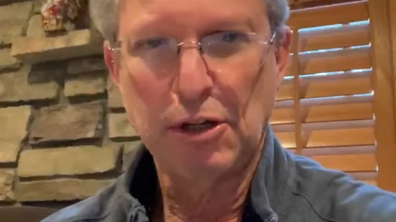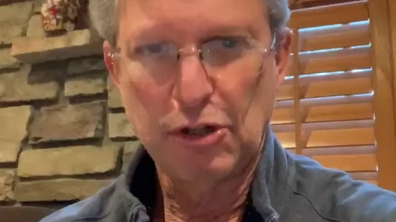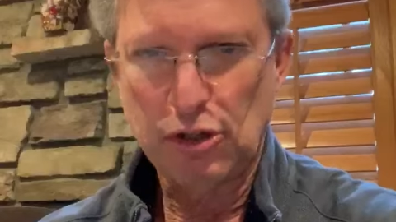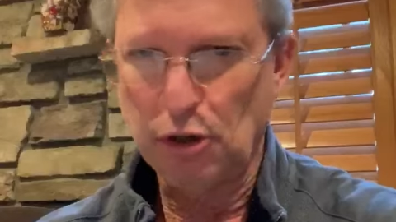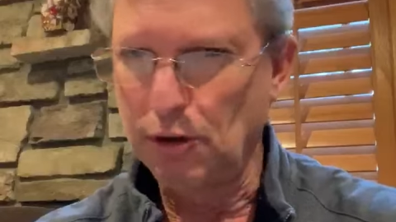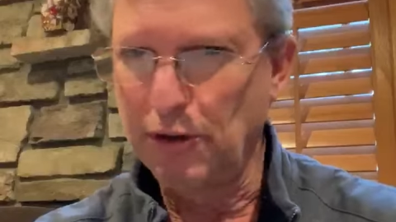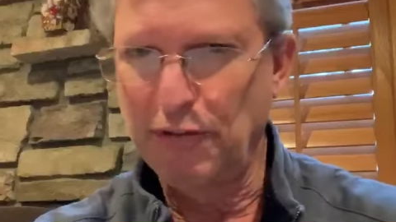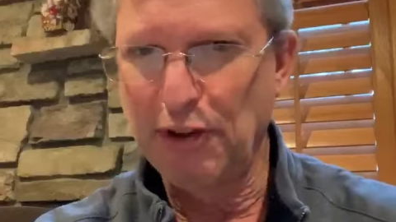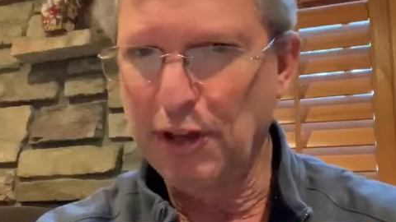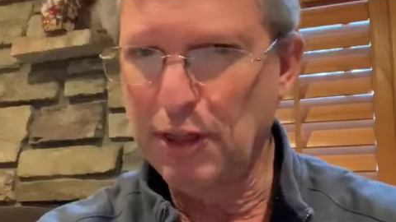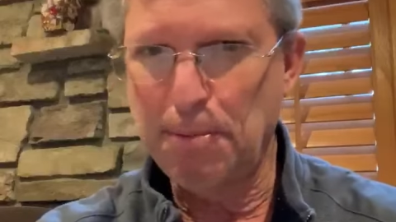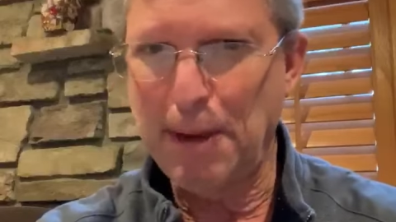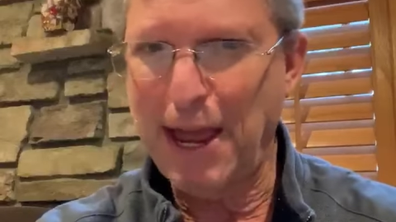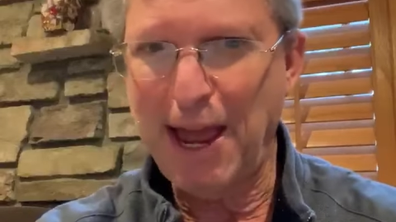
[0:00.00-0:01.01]
So living in
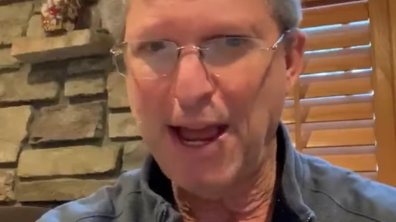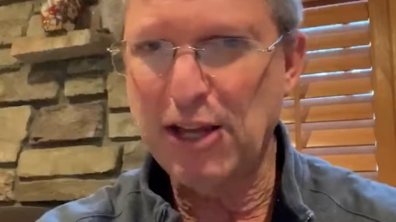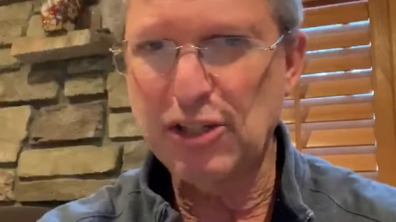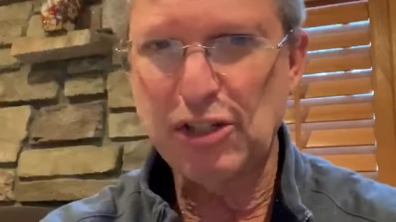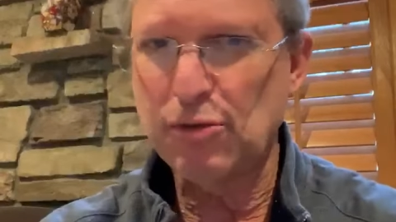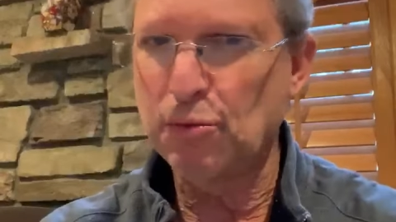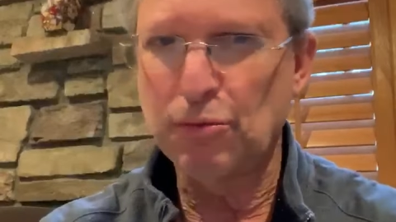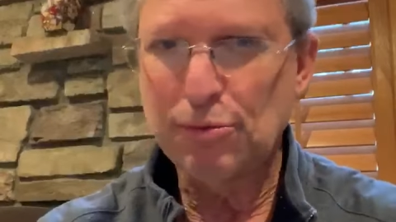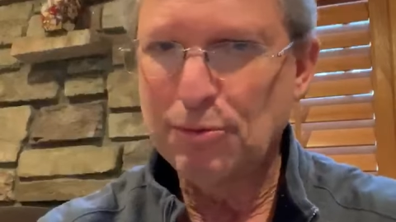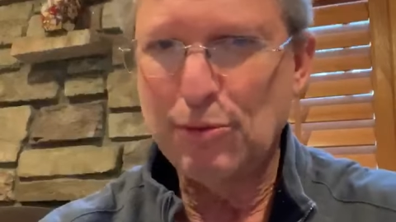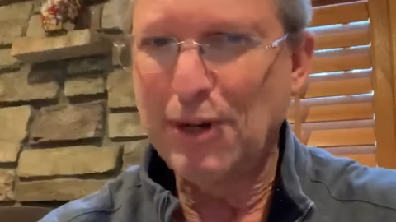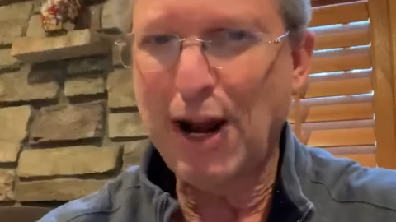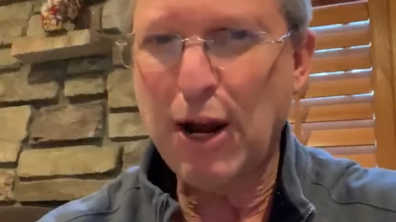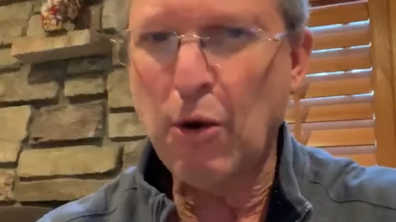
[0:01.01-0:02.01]
the past,
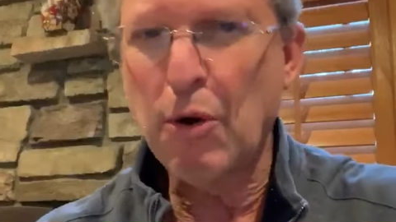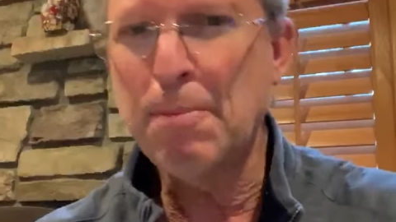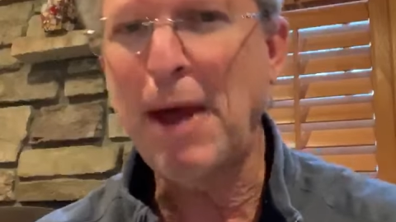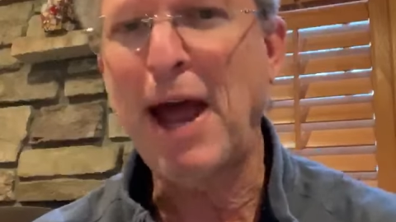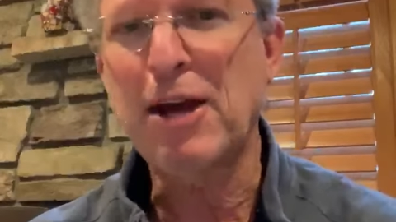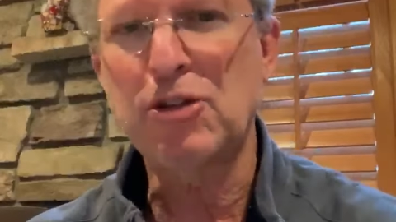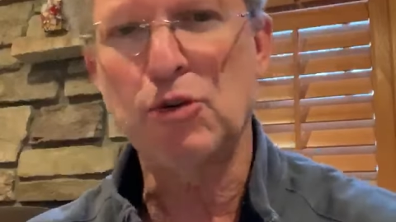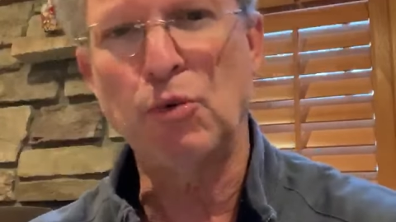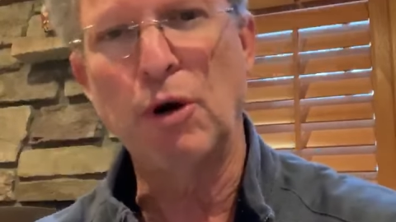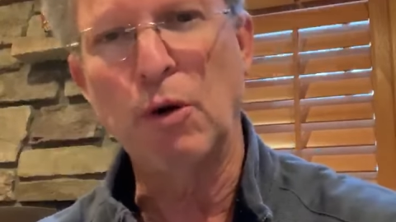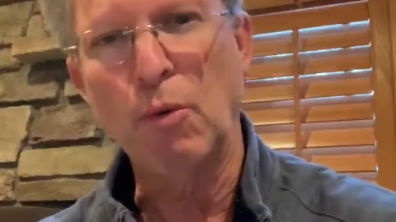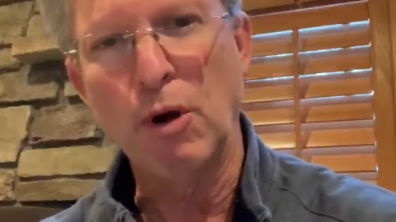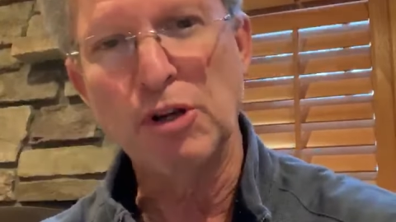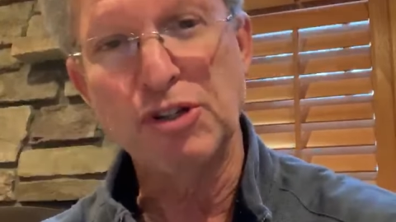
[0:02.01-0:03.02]
we're not going back to where
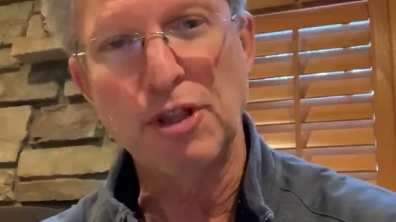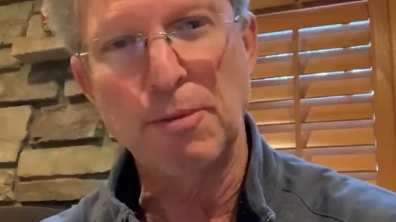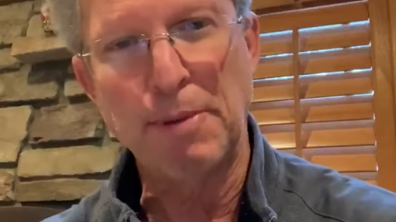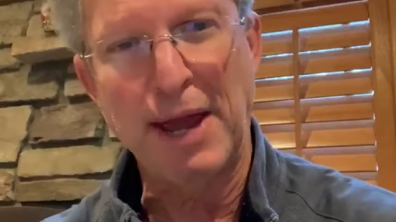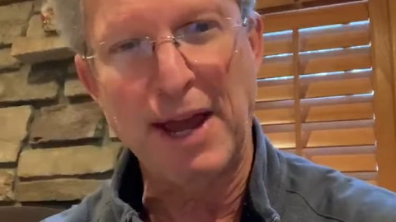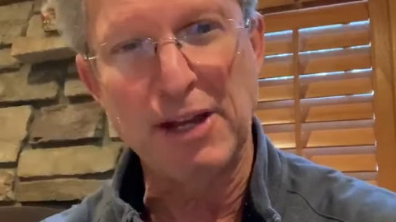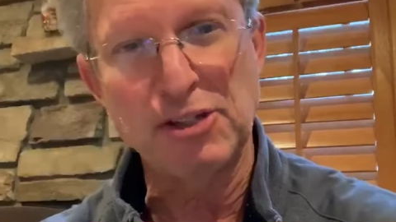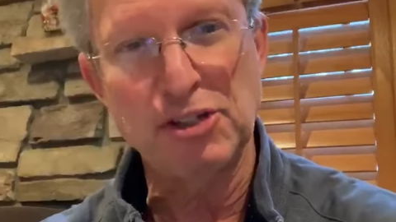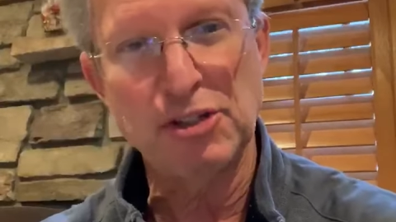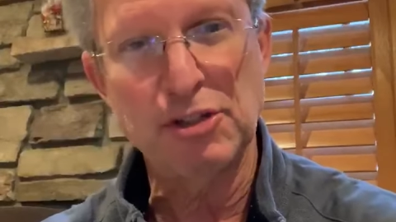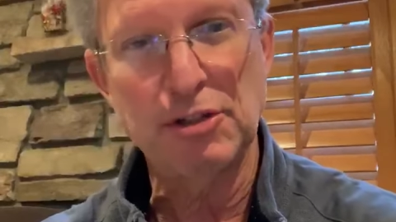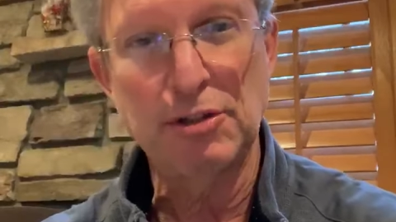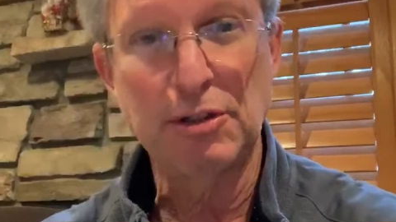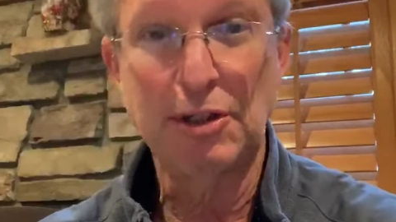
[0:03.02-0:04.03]
it was in the past.